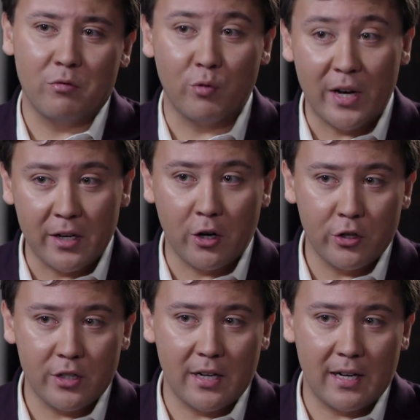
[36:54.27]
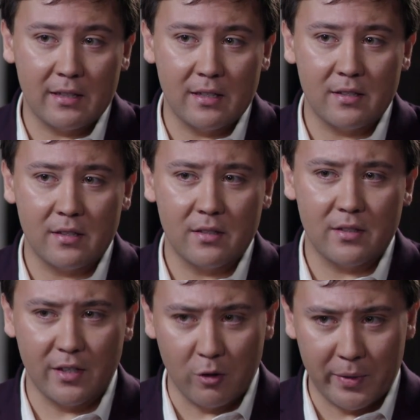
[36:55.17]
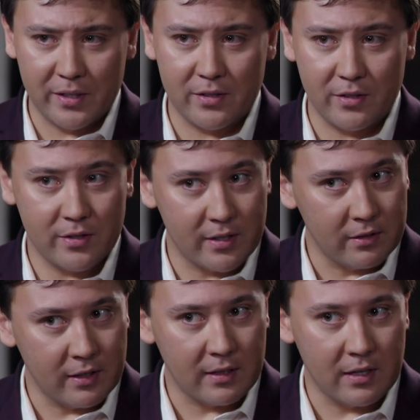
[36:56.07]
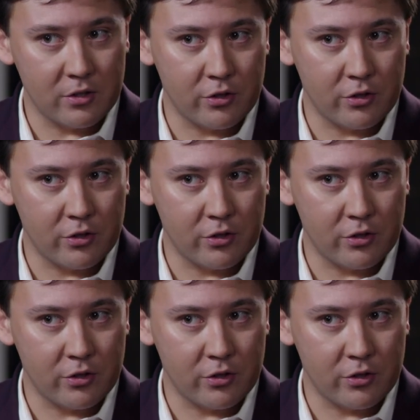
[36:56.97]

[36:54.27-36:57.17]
renegotiate these settlements. Do you still think that's